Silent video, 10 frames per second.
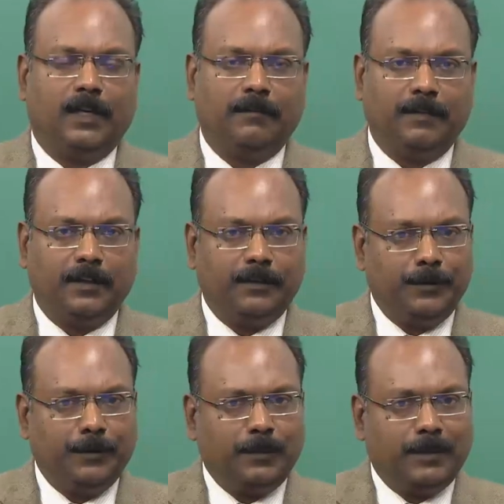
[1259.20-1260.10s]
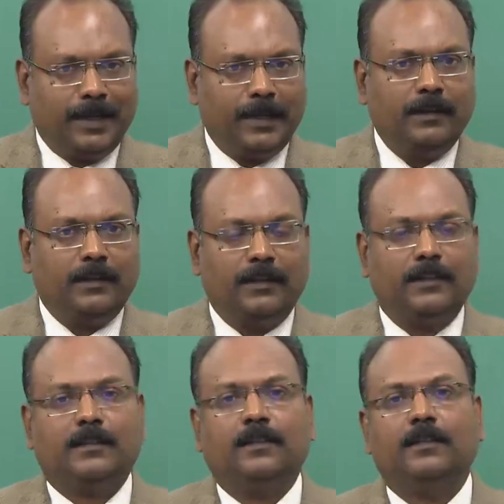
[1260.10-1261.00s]
and when you can
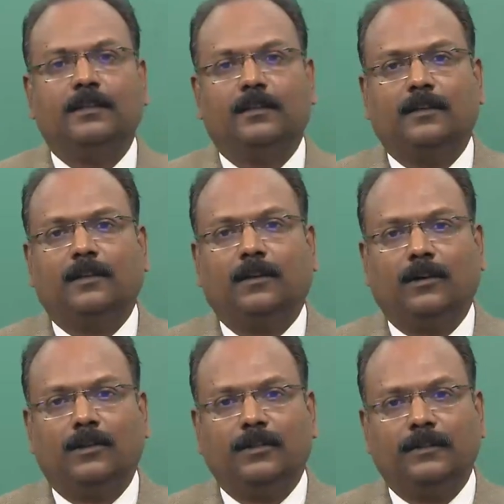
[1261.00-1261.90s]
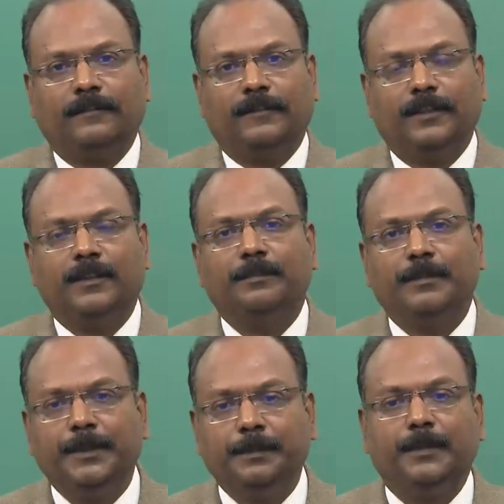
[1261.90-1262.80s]
touch the hearts of other
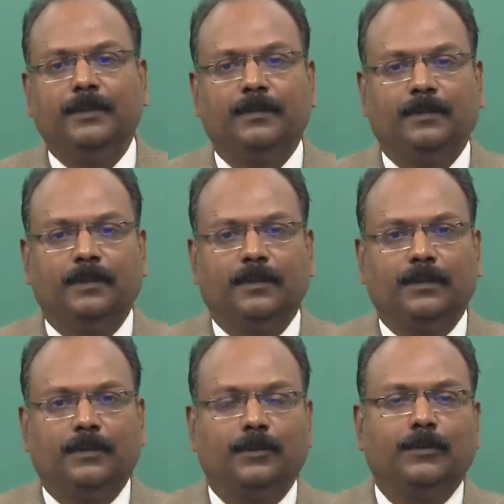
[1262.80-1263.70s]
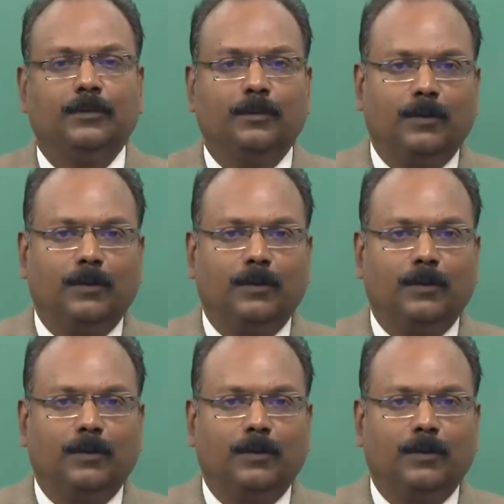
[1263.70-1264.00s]
people so, you